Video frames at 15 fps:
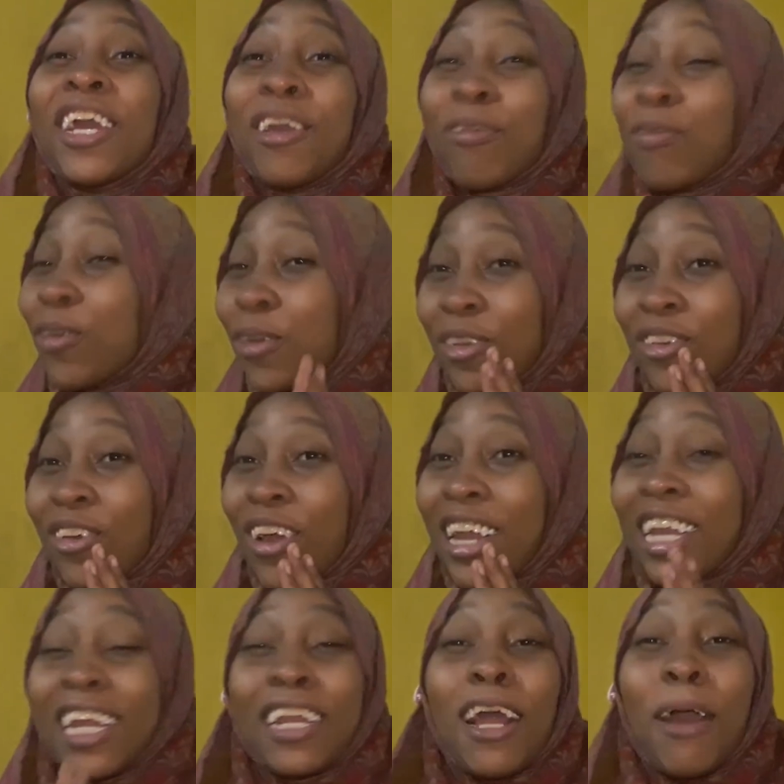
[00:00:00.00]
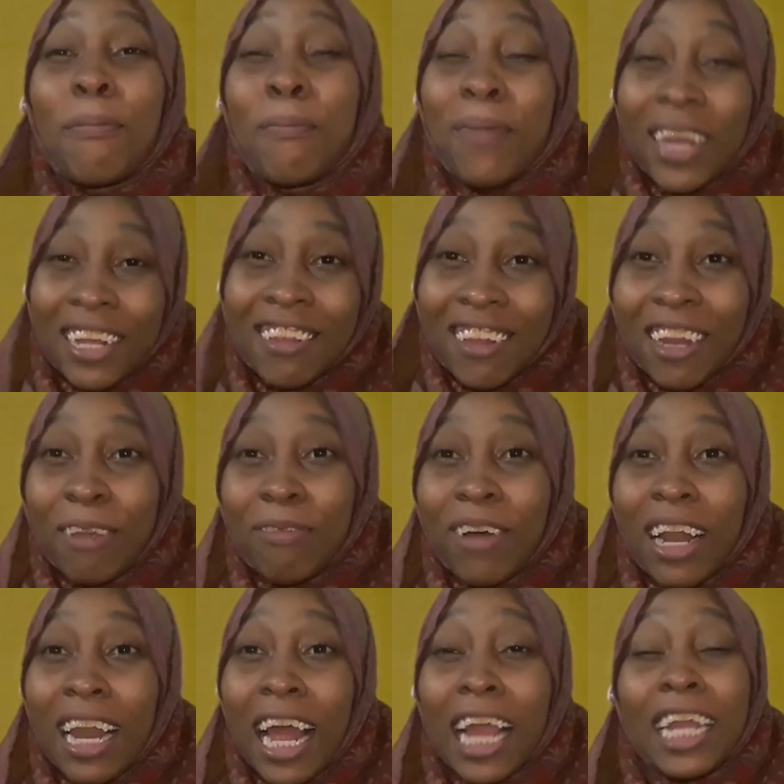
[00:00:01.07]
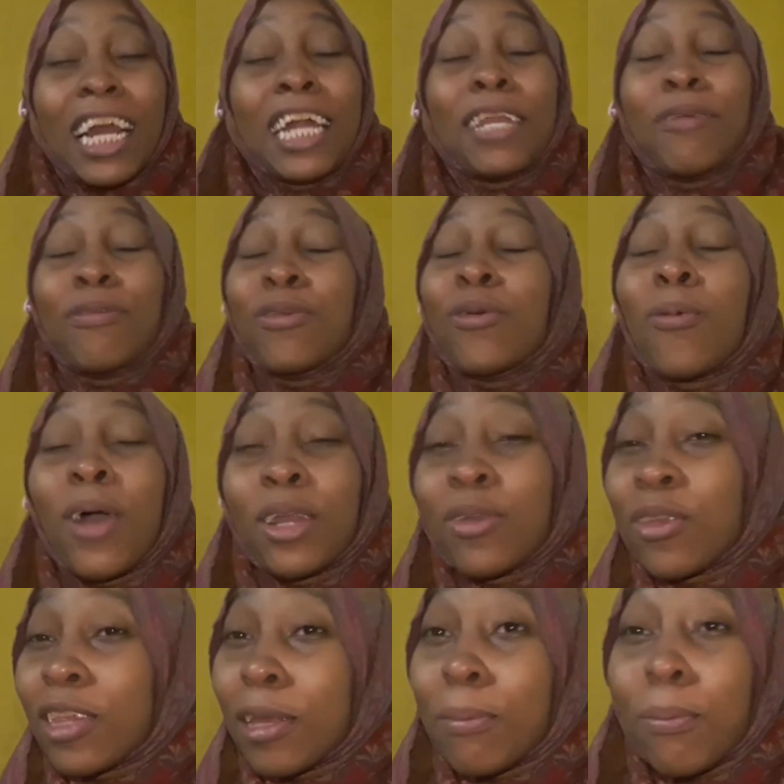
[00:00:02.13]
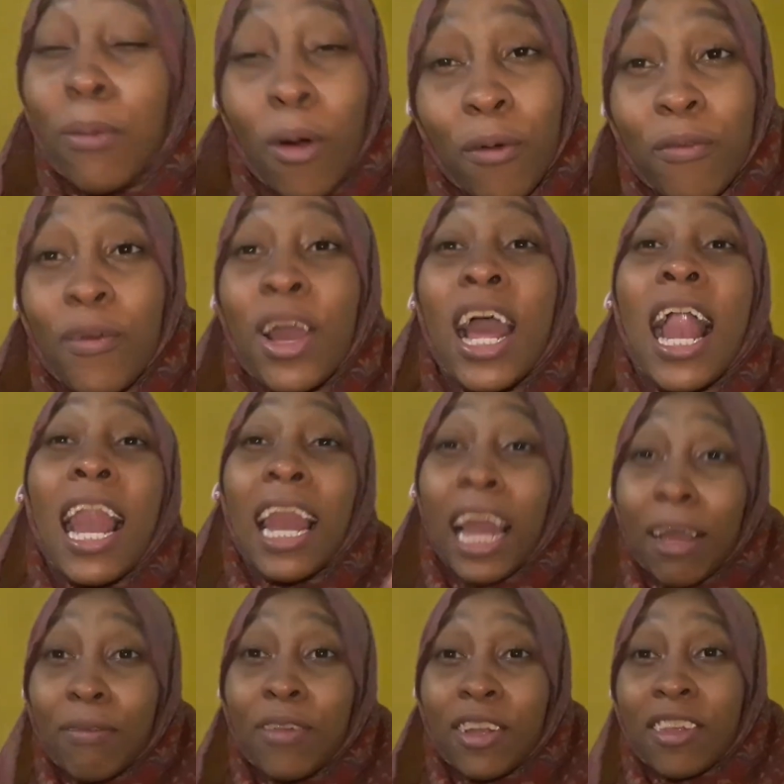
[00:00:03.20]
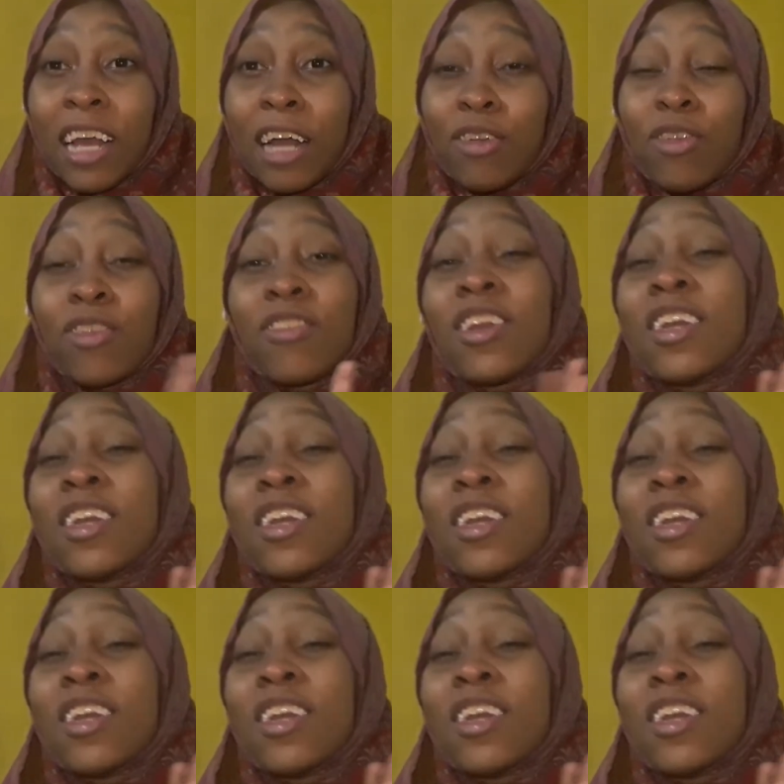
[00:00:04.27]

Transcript: If you enjoyed it, please leave a like, and if you want to see more live discussions